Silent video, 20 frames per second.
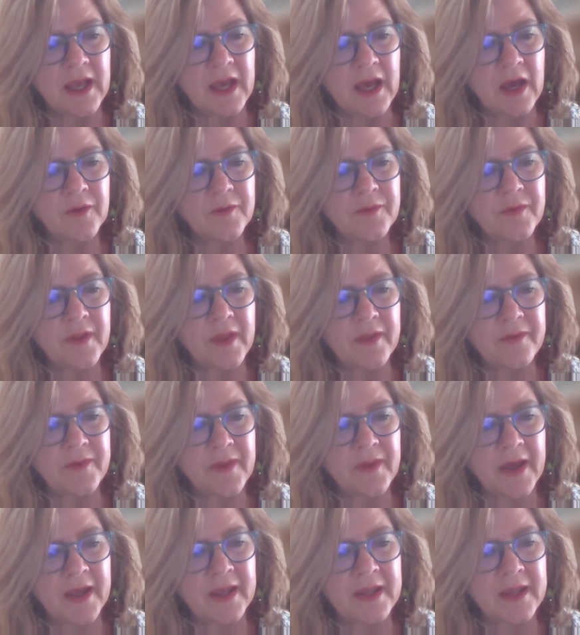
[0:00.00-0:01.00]
how
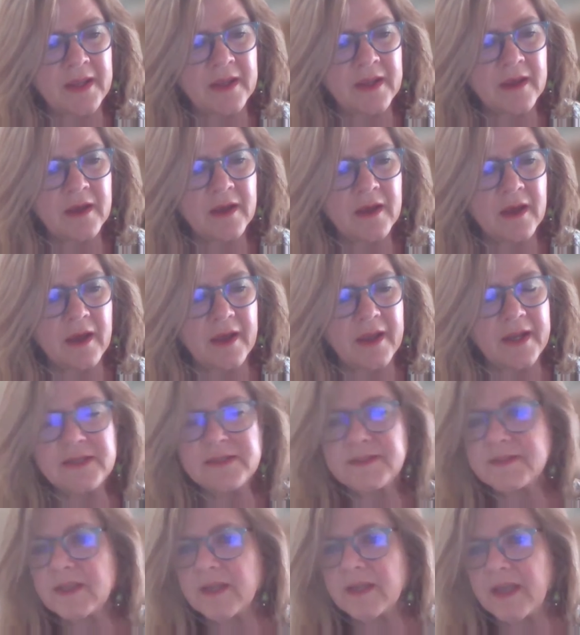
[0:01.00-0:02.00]
they
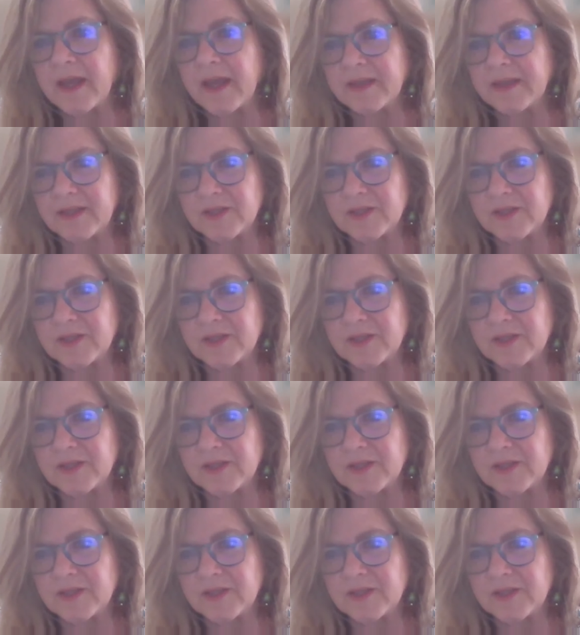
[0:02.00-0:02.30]
instigate